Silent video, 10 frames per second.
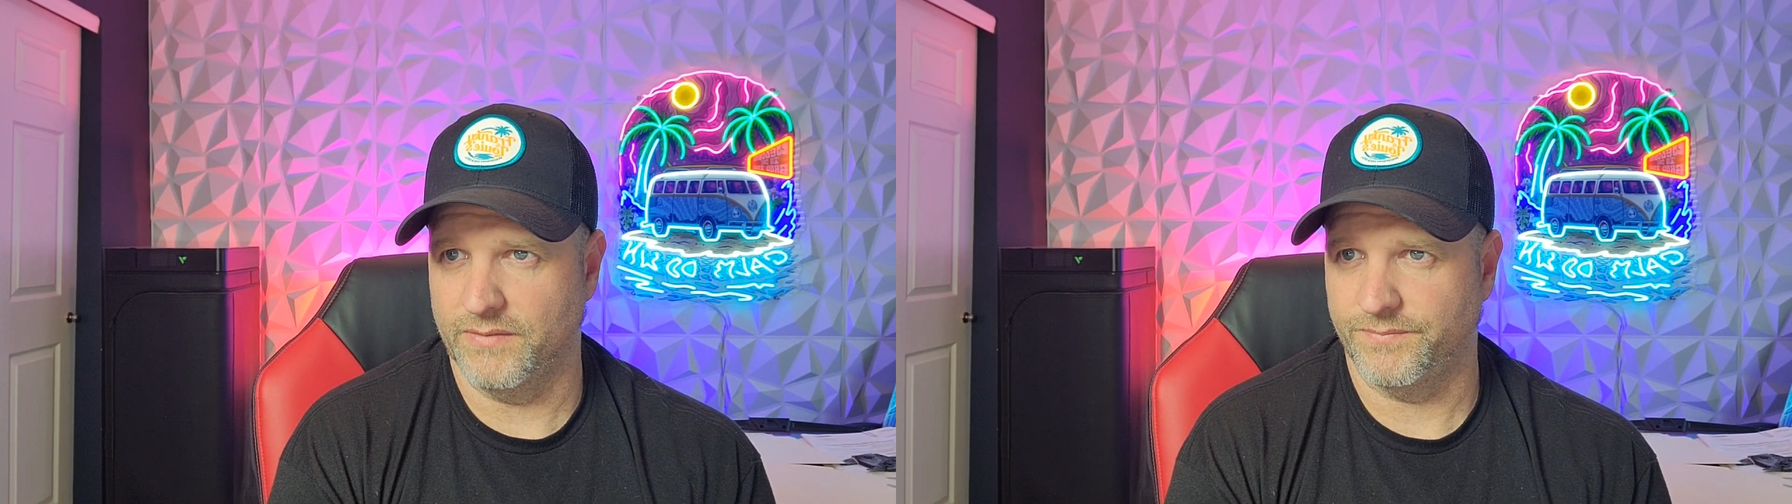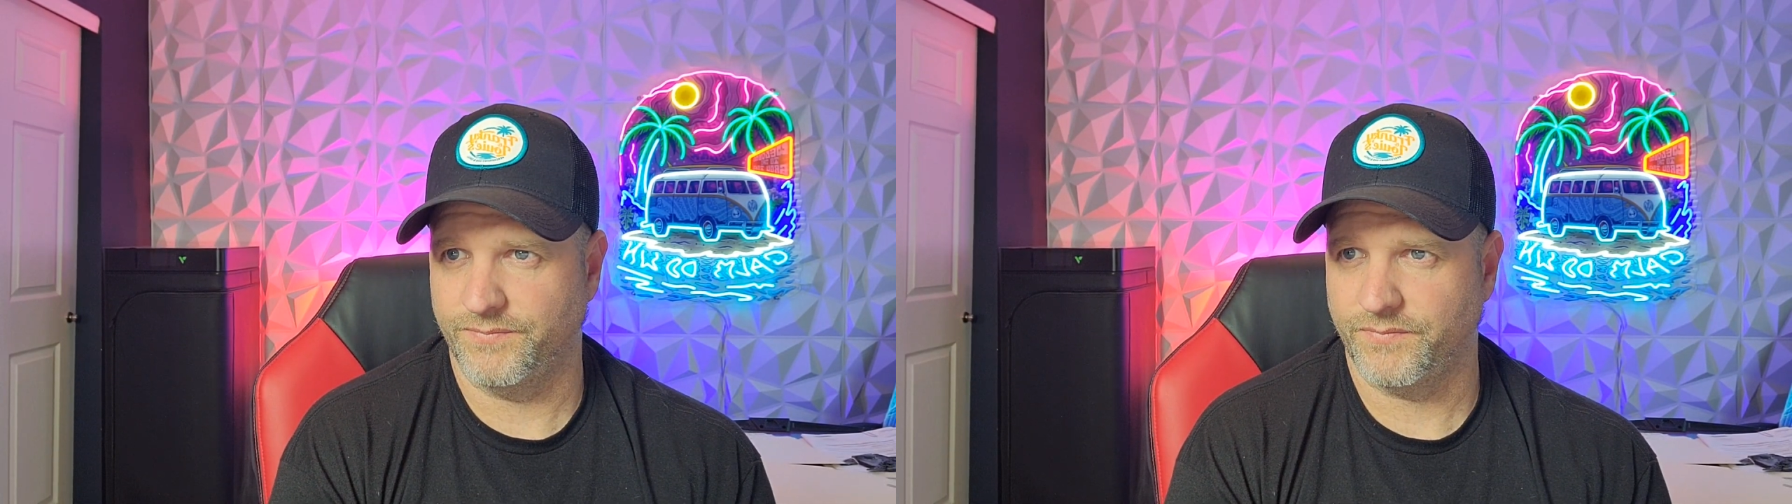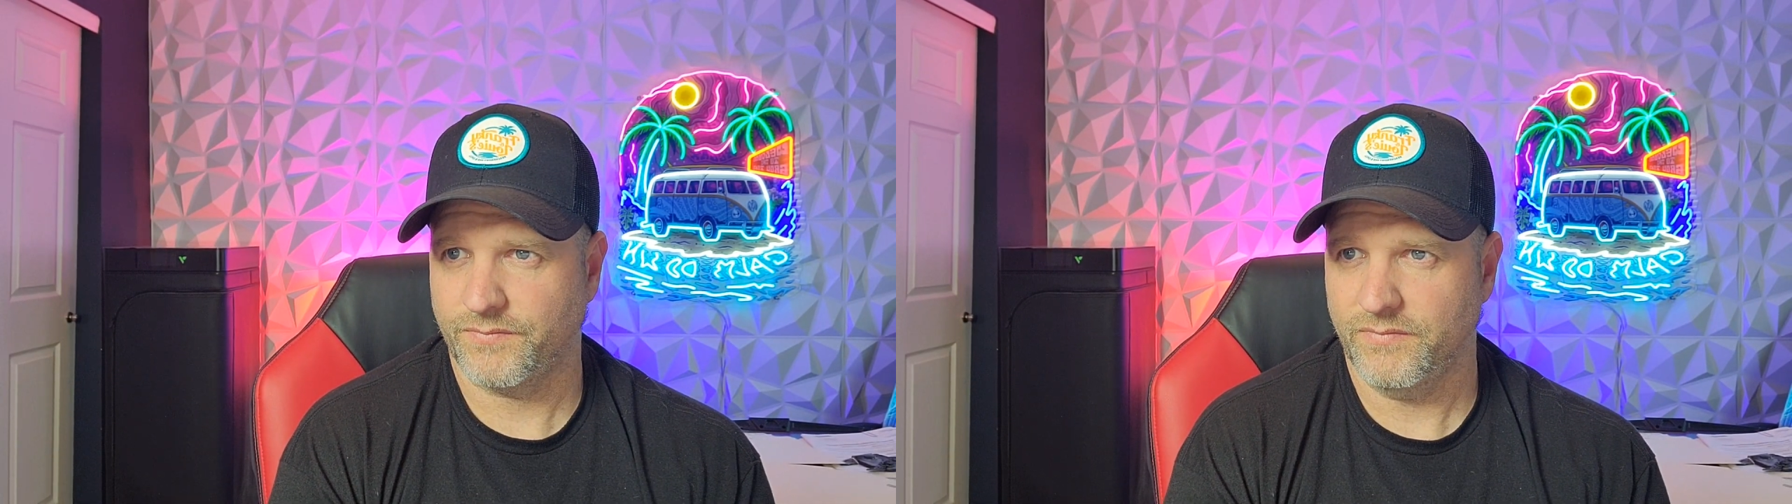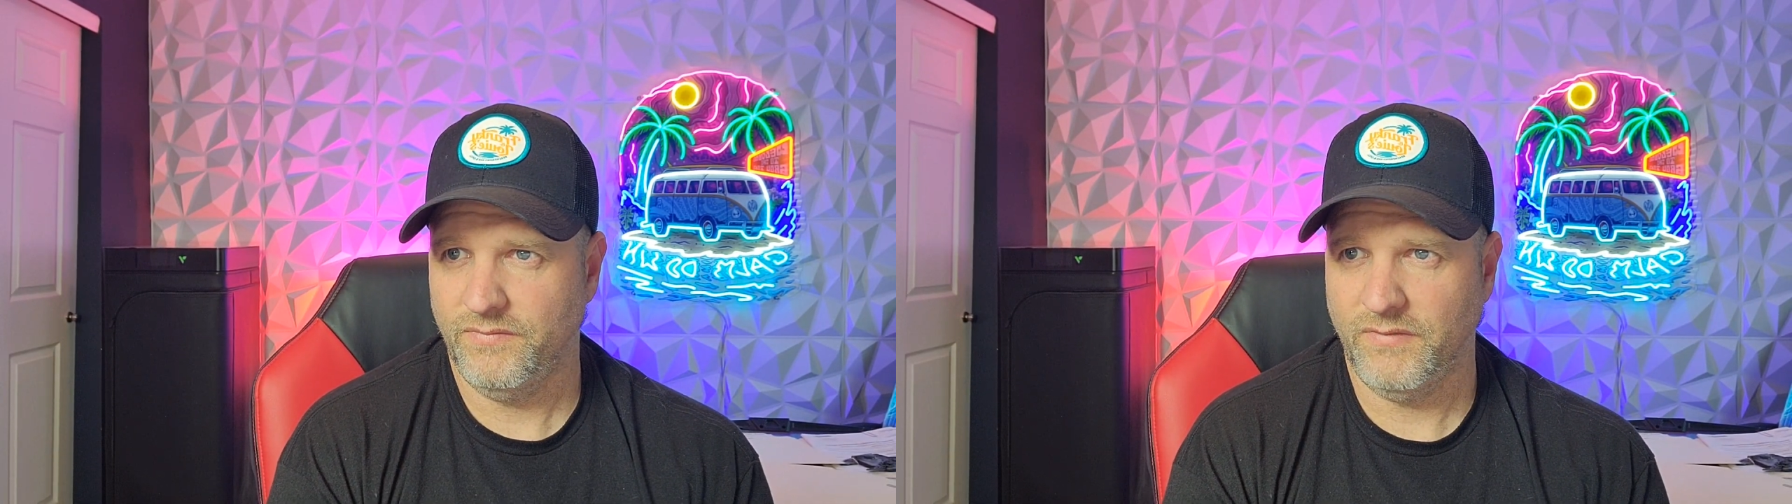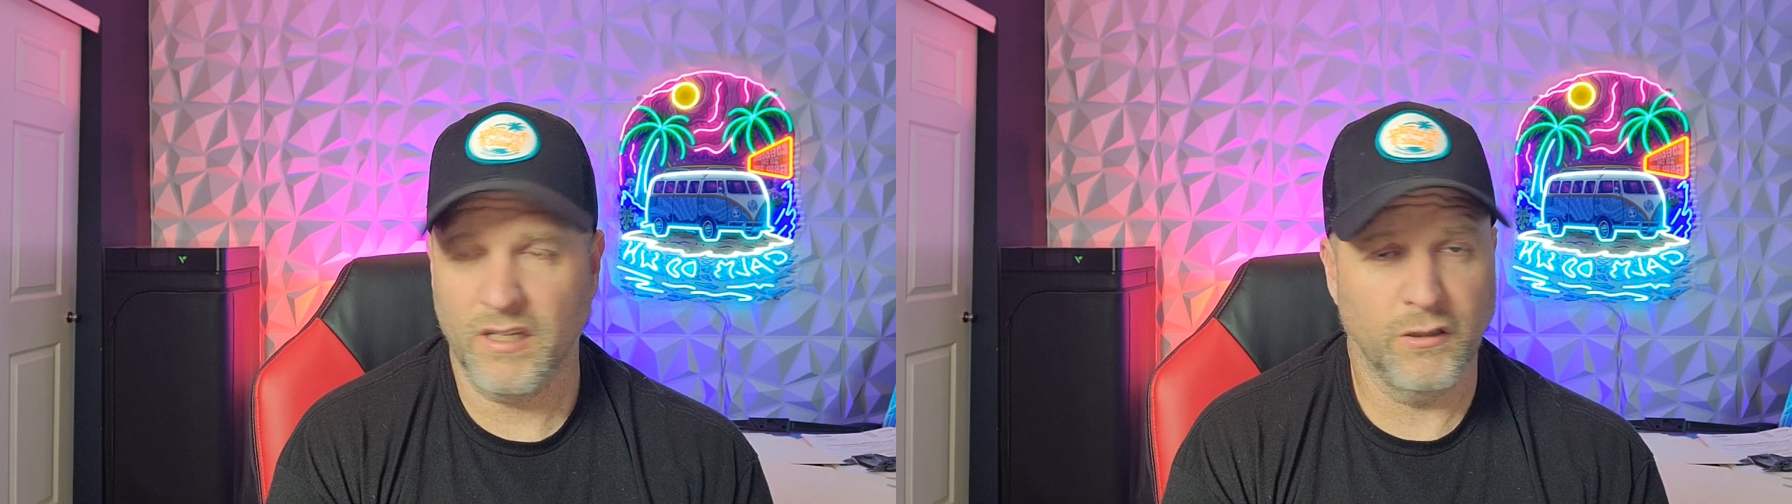
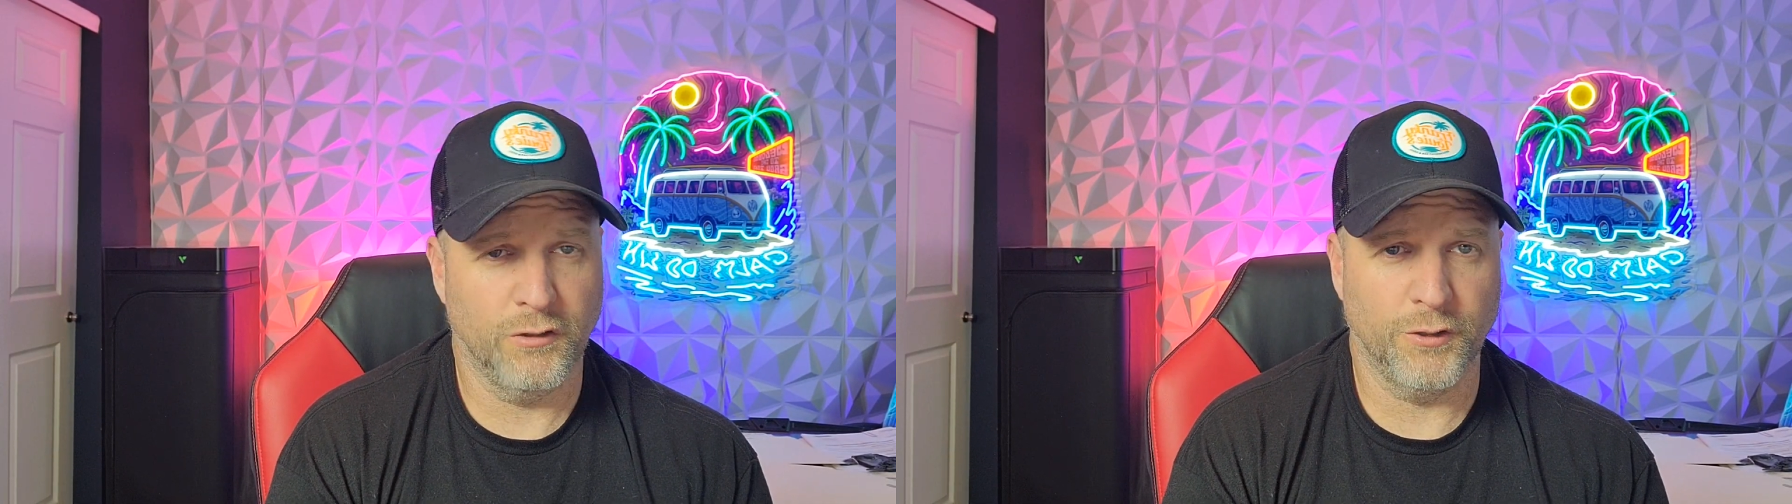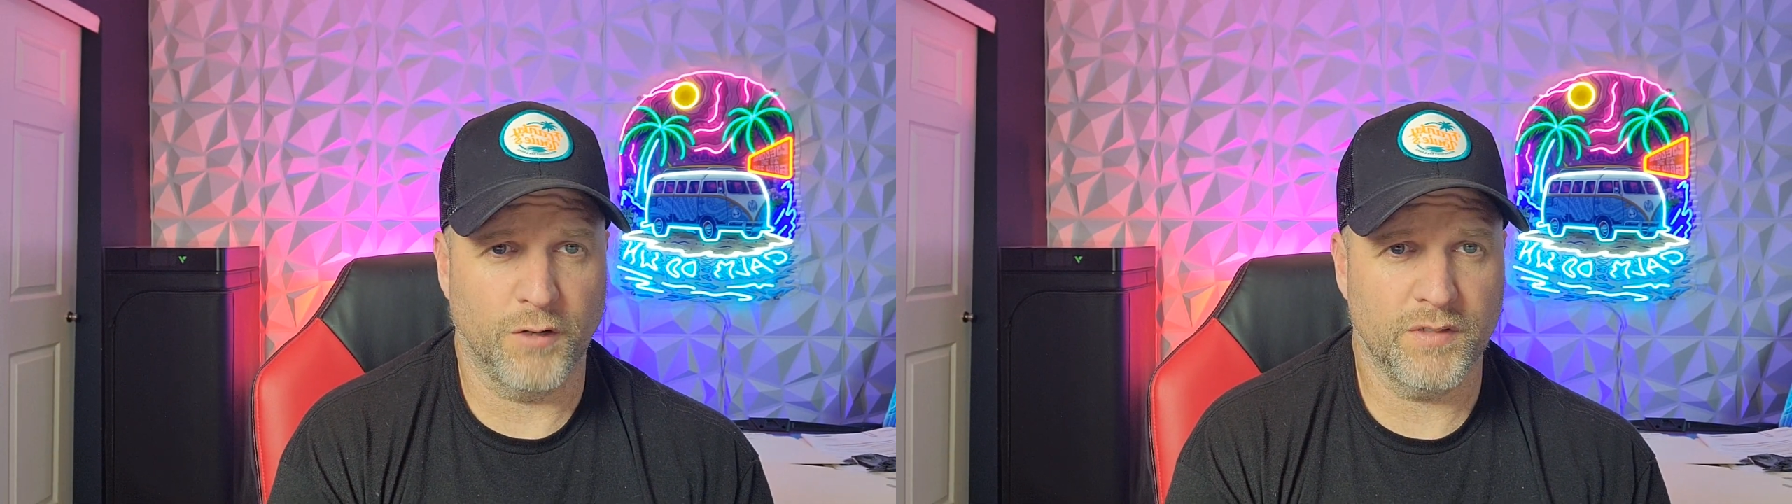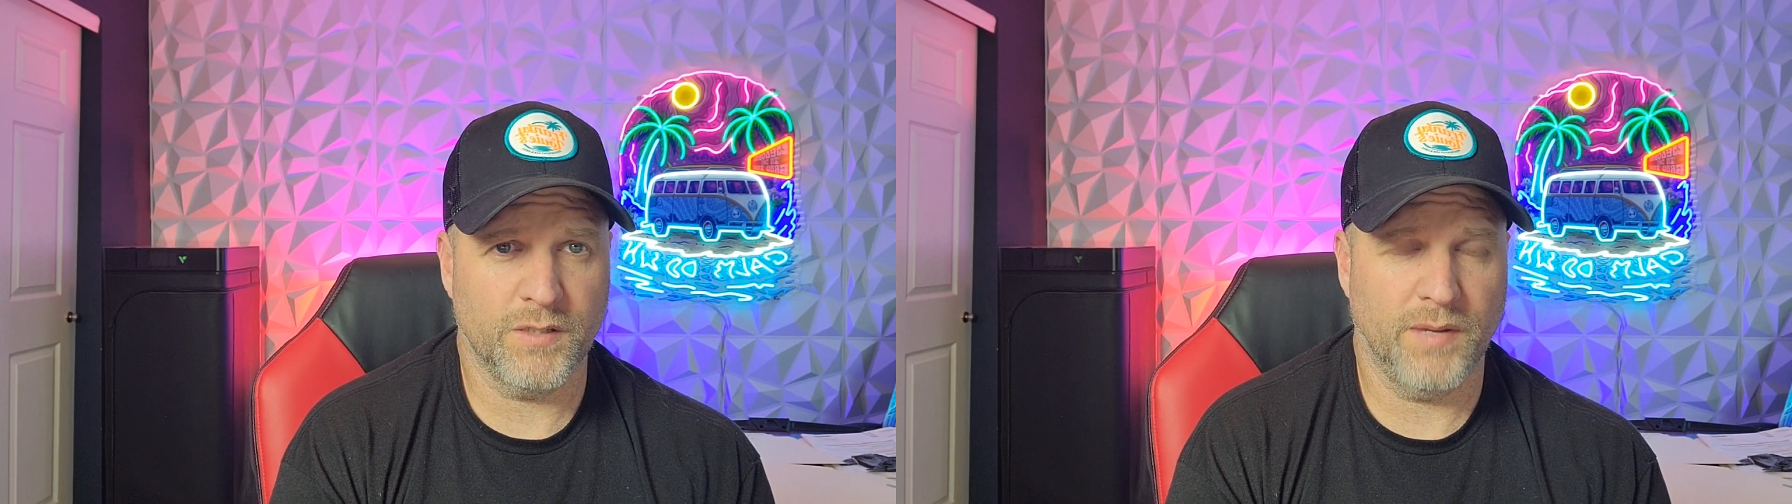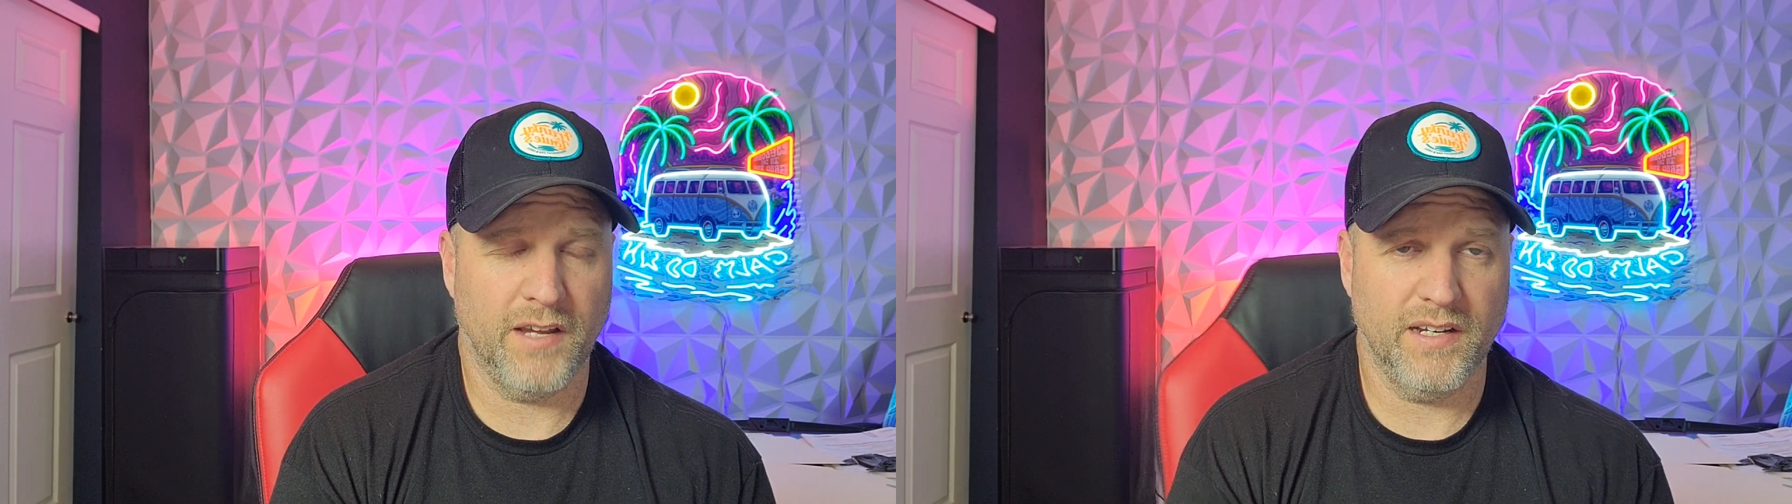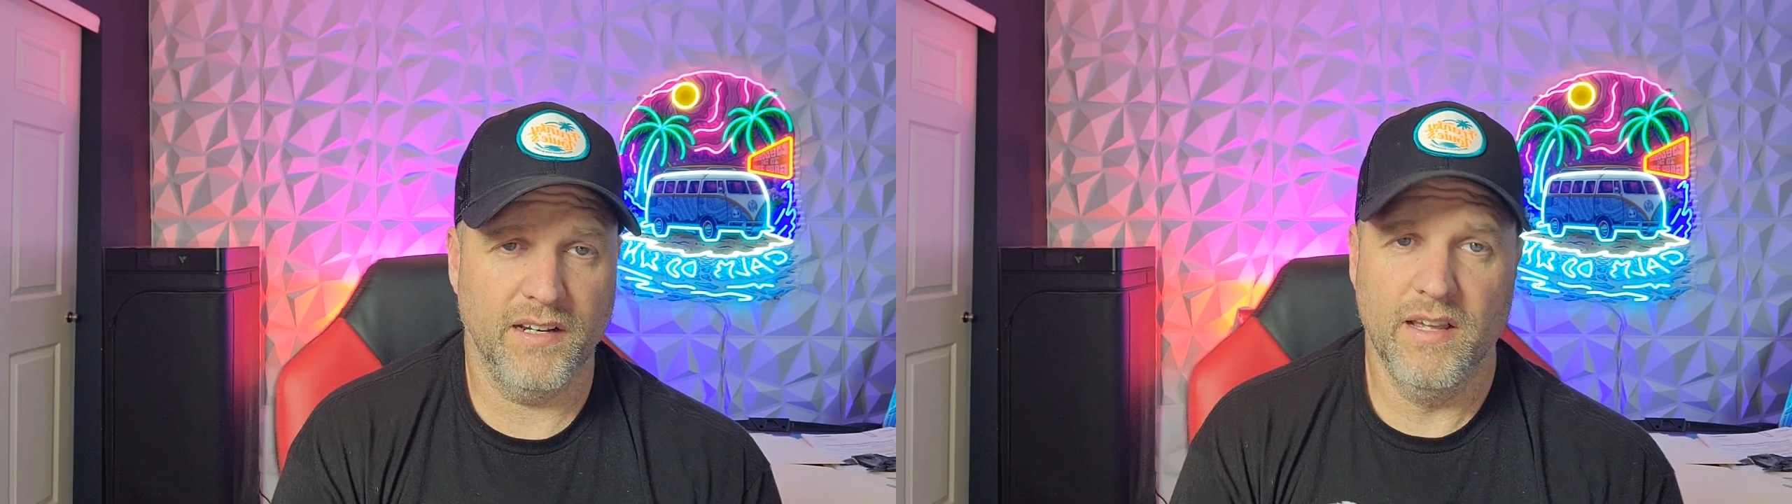a little nervous
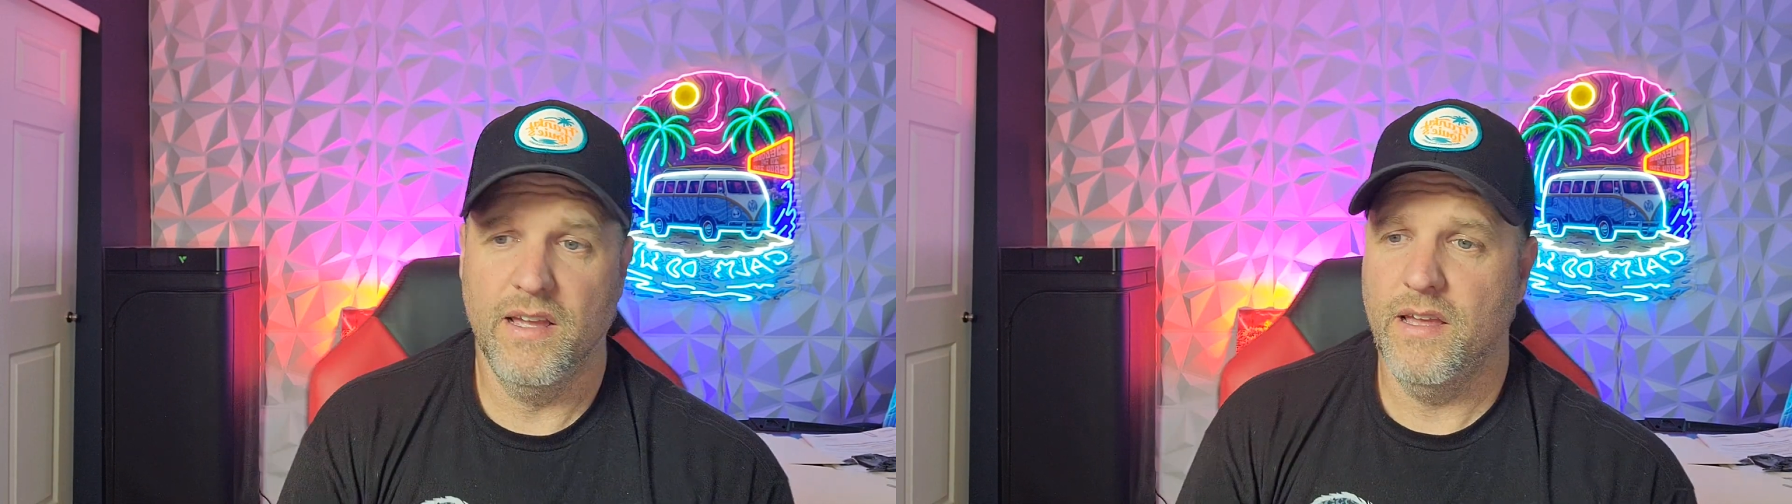about it.